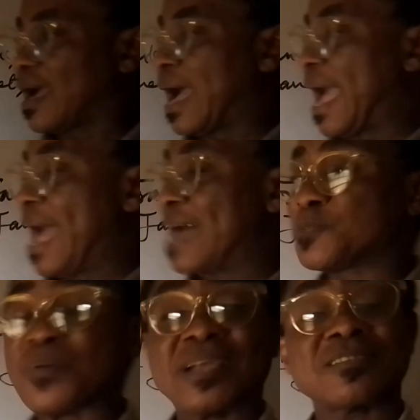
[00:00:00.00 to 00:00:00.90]
are
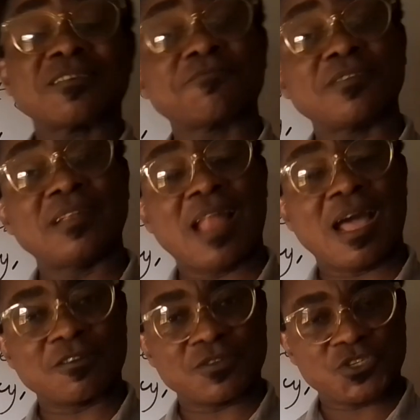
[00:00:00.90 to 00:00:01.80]
aspects of
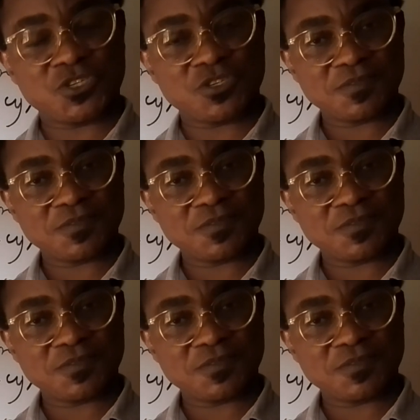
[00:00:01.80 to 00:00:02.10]
language.